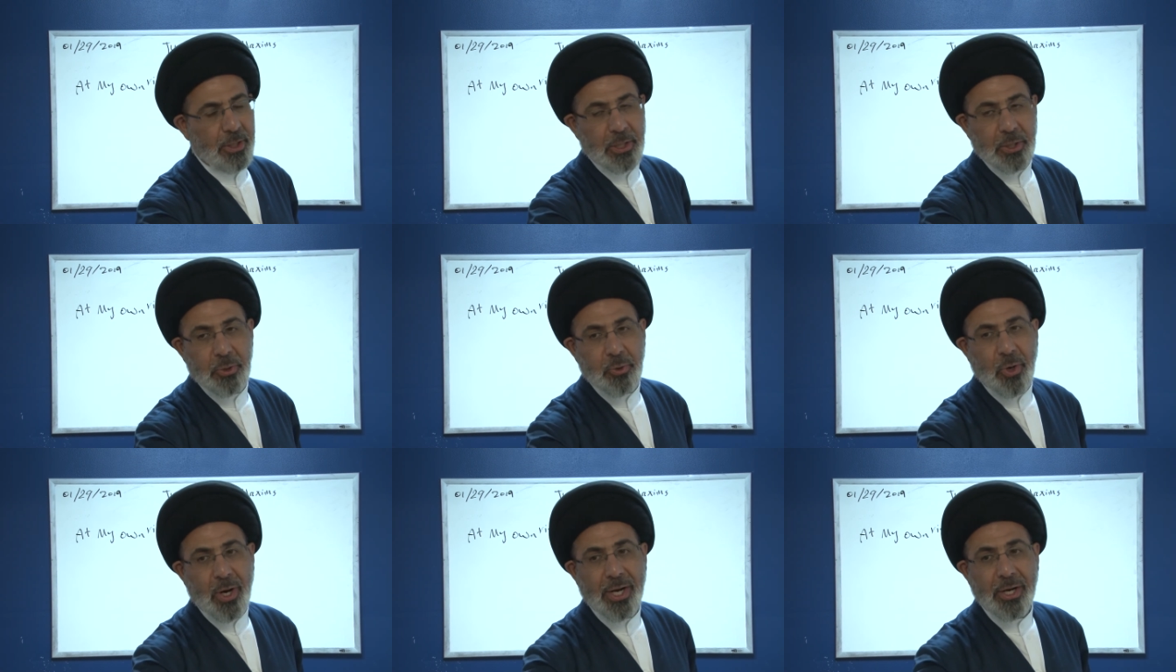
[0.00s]

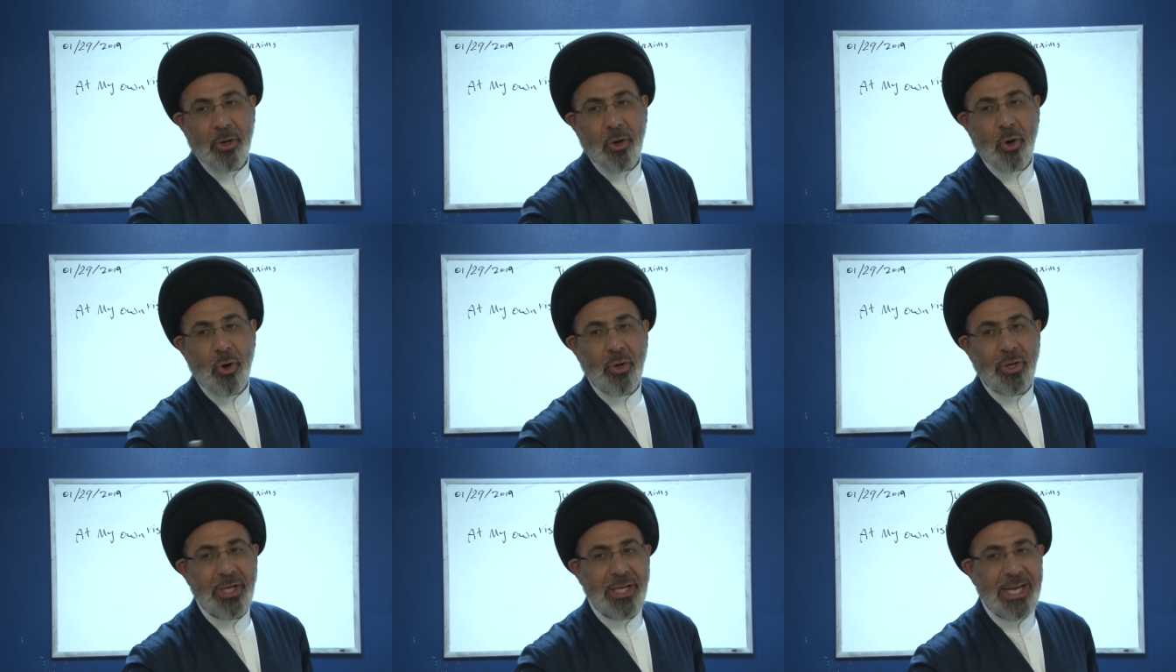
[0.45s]
You are
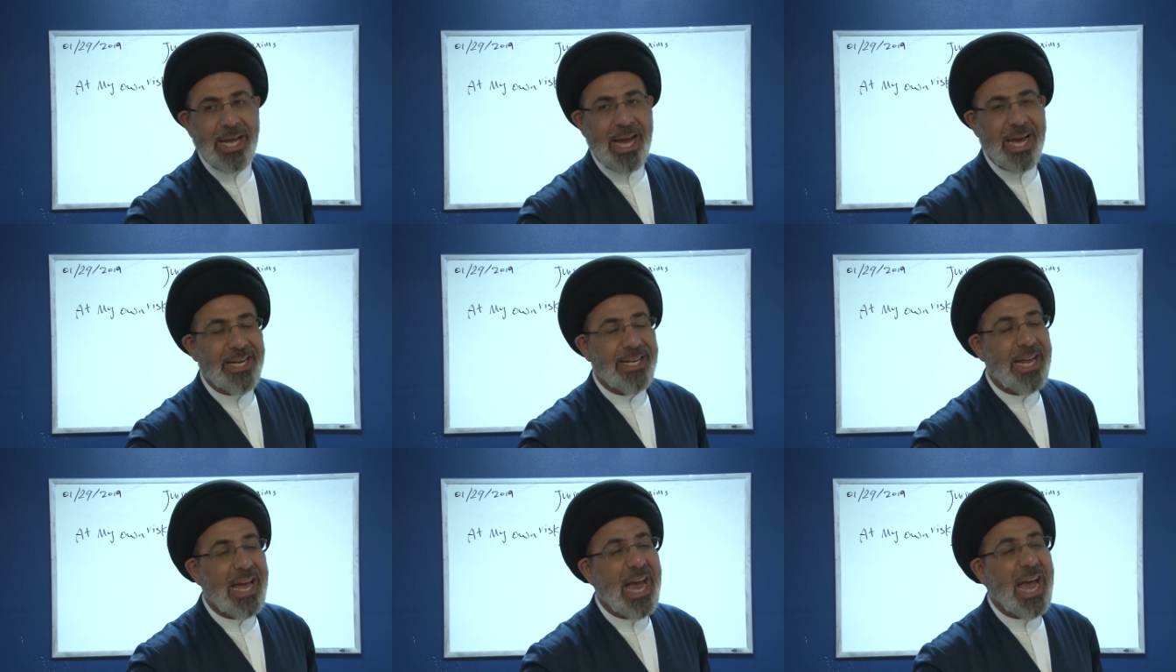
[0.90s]
only
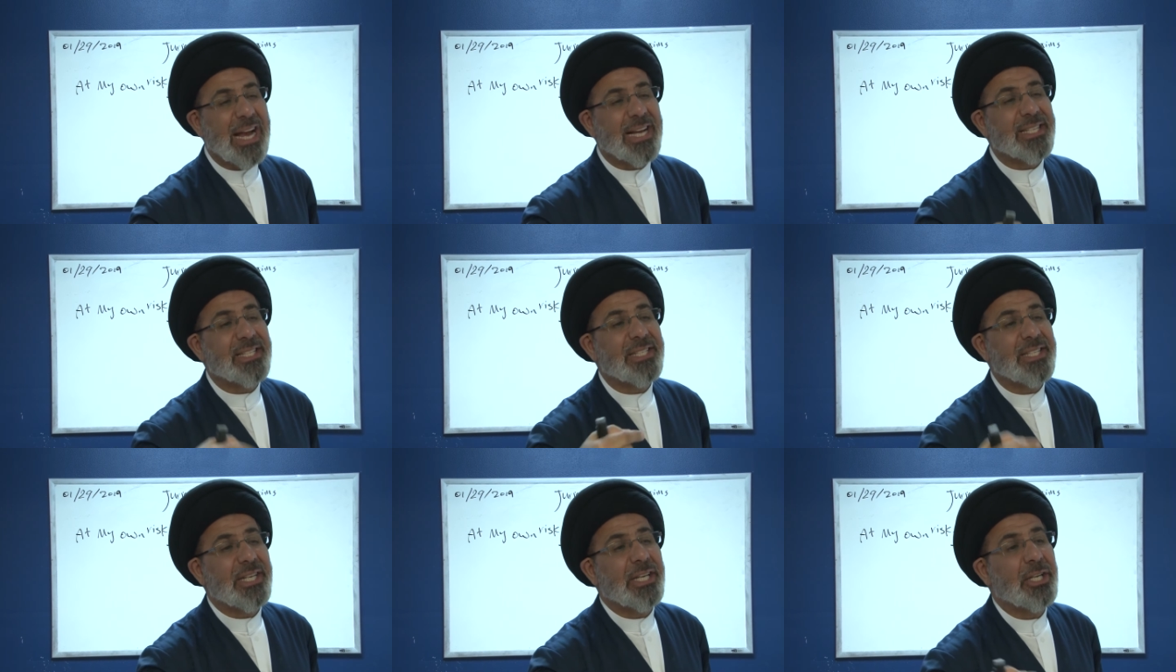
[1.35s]
an
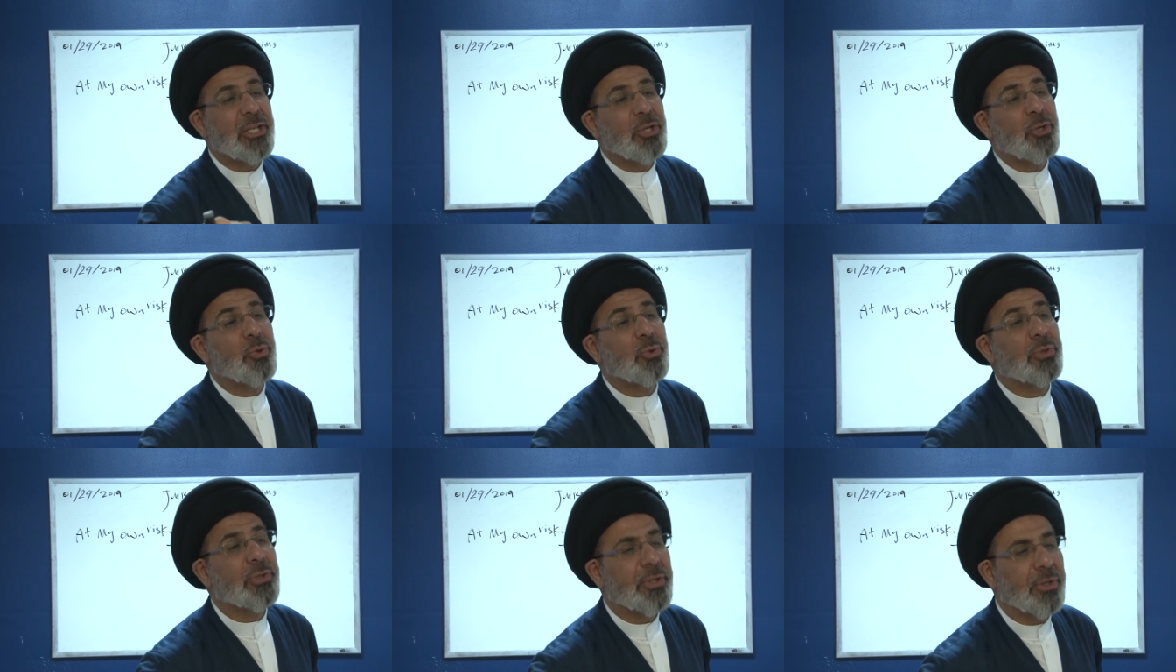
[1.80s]

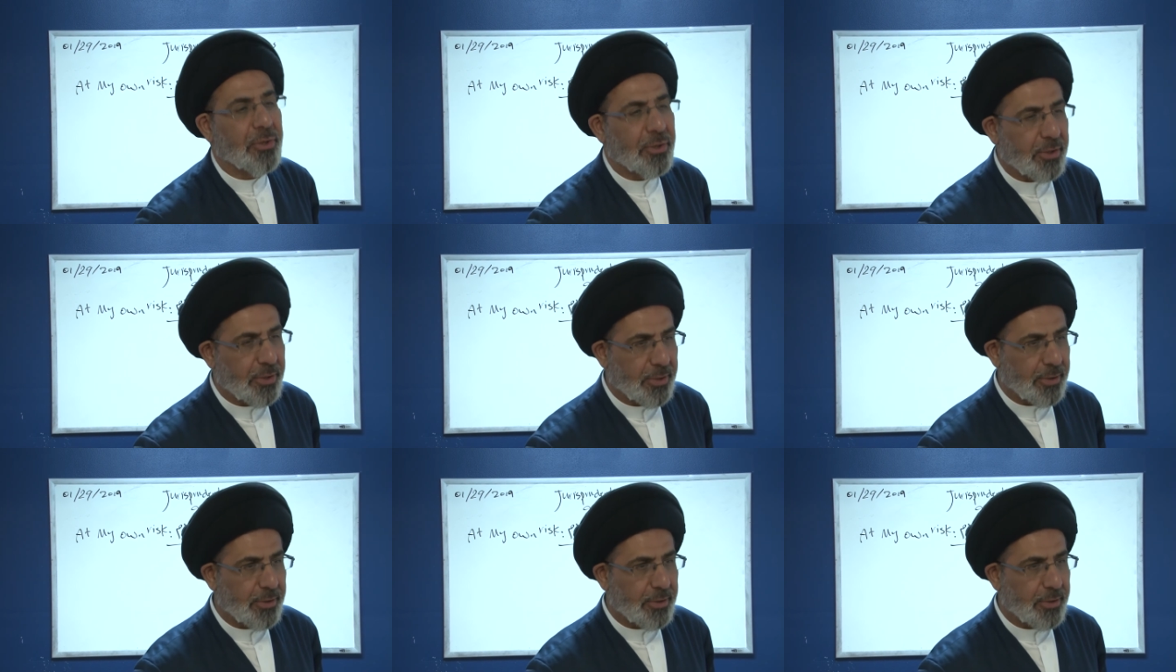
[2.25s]
executor.